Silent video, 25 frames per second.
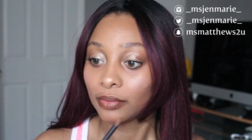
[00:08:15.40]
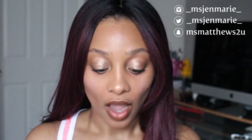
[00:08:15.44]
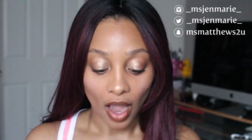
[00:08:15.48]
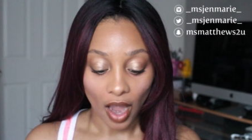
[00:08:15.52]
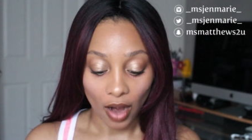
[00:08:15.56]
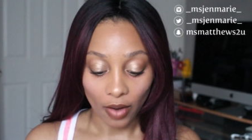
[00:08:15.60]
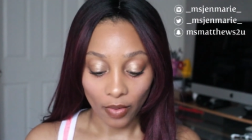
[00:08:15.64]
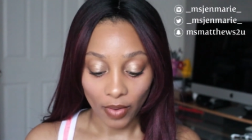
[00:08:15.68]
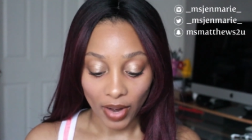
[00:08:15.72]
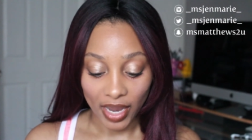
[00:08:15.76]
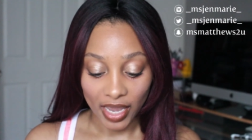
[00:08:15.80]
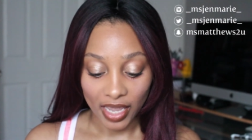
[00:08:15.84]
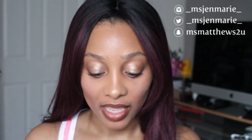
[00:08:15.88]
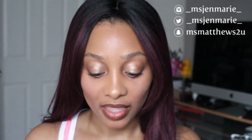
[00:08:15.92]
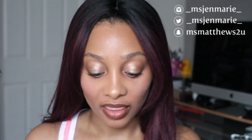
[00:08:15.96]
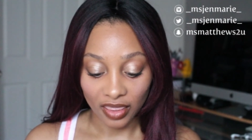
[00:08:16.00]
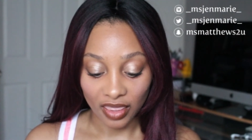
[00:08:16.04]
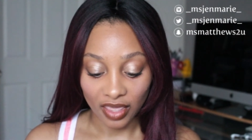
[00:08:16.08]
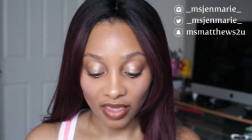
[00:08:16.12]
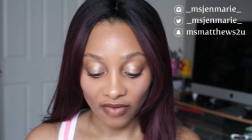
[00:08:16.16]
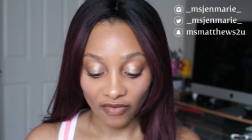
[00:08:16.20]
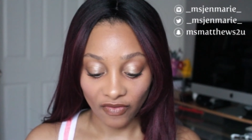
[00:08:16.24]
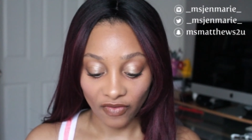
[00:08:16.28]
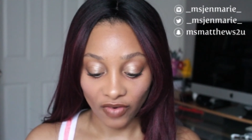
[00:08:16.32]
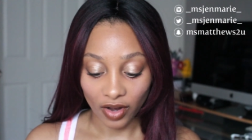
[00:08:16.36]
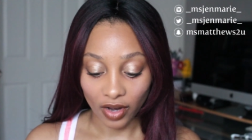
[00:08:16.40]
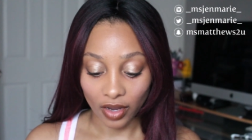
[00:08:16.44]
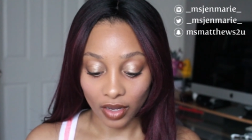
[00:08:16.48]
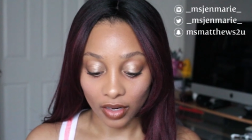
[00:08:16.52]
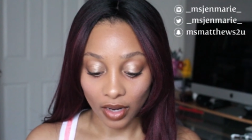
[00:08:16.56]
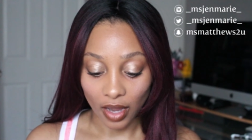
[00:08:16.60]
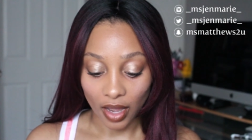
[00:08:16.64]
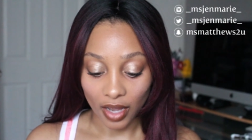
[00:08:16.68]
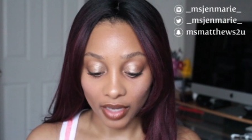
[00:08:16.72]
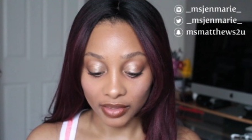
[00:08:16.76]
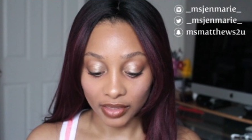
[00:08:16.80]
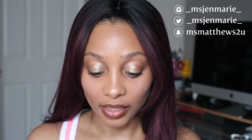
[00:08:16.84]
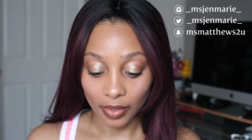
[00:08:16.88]
All right, and then for
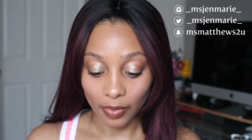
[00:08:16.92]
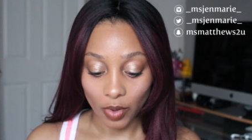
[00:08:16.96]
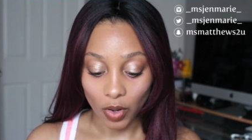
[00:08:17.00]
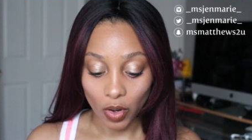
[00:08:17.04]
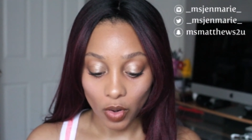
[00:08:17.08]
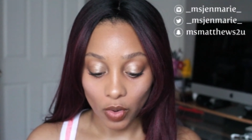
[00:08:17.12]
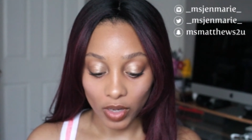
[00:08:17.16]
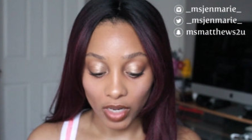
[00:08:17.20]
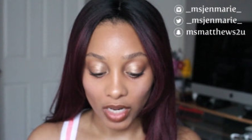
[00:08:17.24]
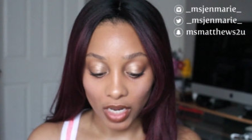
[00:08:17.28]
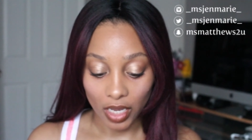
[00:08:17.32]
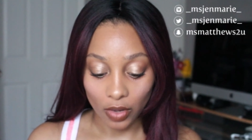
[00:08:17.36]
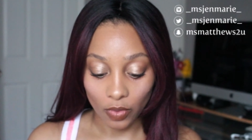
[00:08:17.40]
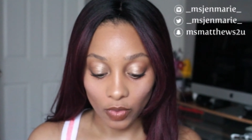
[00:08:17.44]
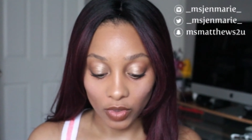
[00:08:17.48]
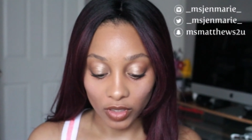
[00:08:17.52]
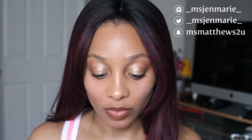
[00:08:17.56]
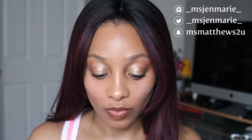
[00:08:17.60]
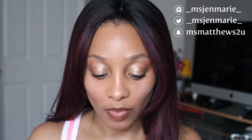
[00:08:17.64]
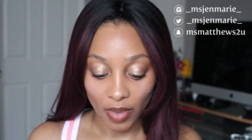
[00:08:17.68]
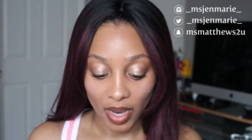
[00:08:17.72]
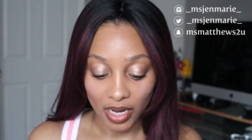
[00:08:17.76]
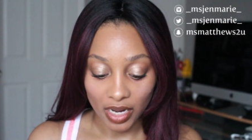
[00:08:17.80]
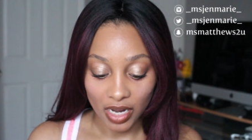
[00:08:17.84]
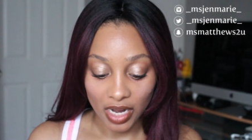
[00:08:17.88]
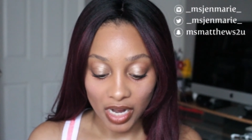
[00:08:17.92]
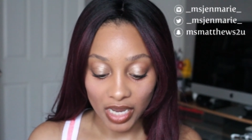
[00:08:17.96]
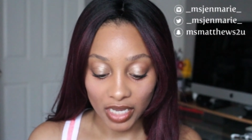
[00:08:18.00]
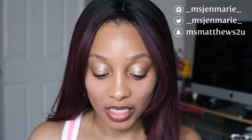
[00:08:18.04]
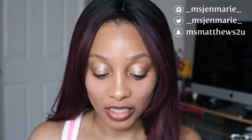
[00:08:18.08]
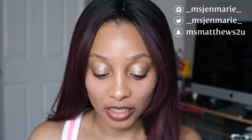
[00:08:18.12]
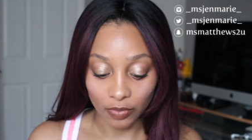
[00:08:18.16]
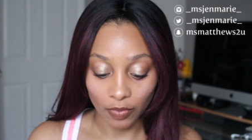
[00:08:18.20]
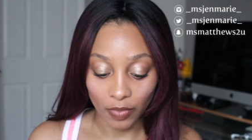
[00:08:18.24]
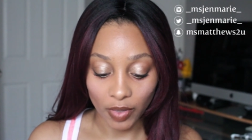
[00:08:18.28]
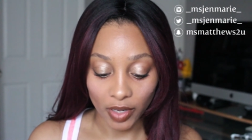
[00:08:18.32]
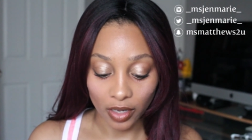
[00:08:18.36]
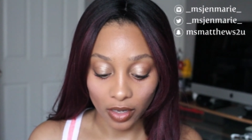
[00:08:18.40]
gloss, I'm going in with my
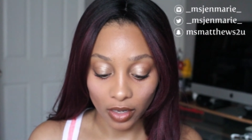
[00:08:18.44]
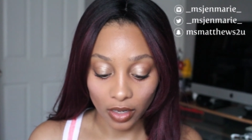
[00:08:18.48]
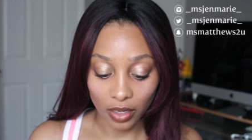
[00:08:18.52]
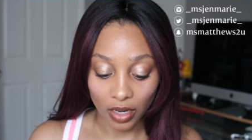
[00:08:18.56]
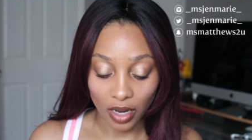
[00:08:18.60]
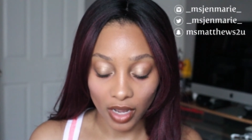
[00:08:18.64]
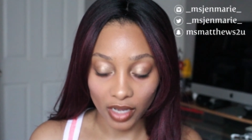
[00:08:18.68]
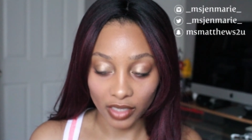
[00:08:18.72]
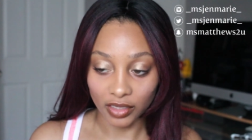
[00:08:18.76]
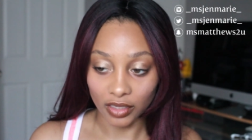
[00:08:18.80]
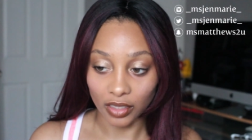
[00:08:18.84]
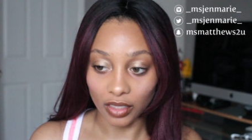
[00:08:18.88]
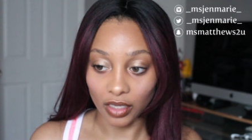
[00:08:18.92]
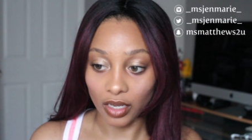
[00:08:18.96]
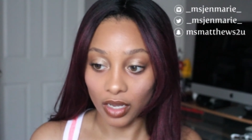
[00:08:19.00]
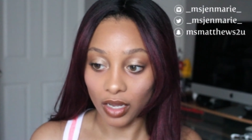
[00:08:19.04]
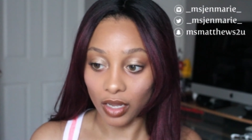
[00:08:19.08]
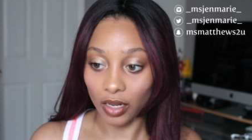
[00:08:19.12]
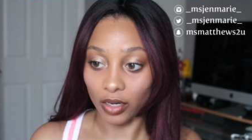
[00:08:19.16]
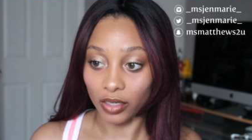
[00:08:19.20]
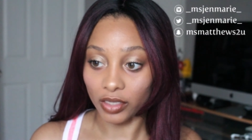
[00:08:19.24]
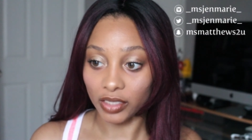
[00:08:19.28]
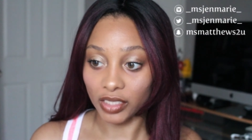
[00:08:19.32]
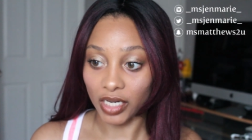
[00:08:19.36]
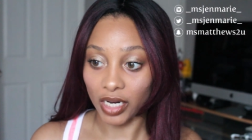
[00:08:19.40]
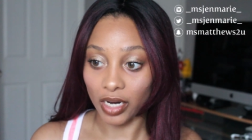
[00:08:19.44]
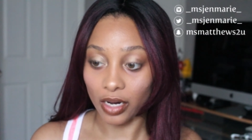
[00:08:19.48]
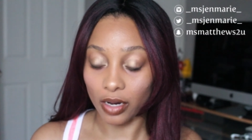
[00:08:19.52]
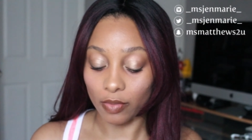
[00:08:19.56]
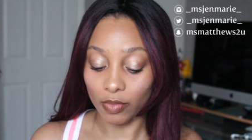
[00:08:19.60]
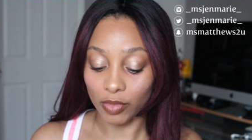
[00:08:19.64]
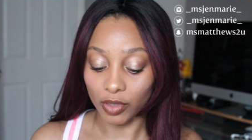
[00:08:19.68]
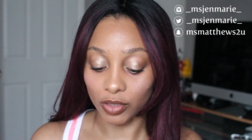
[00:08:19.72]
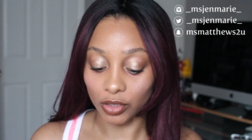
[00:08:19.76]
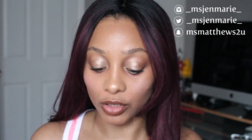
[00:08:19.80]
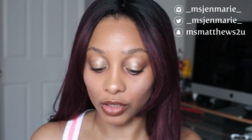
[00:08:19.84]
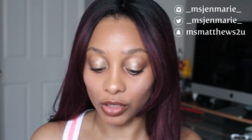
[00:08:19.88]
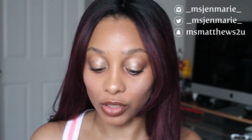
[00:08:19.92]
NYX Butter Gloss in the color
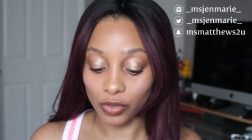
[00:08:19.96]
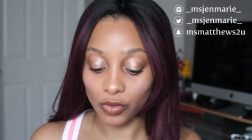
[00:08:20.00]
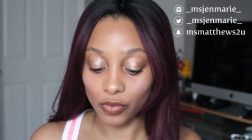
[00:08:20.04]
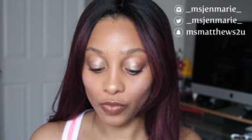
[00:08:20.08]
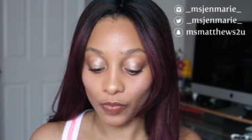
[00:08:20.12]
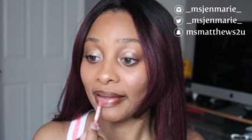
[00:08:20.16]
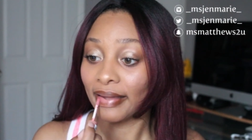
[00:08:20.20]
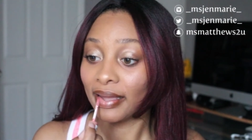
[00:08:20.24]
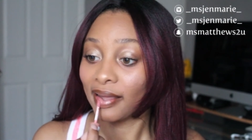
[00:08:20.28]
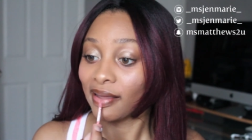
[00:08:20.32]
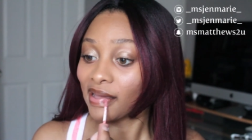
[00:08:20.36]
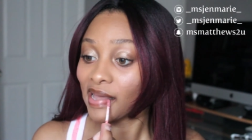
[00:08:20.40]
Tiramisu.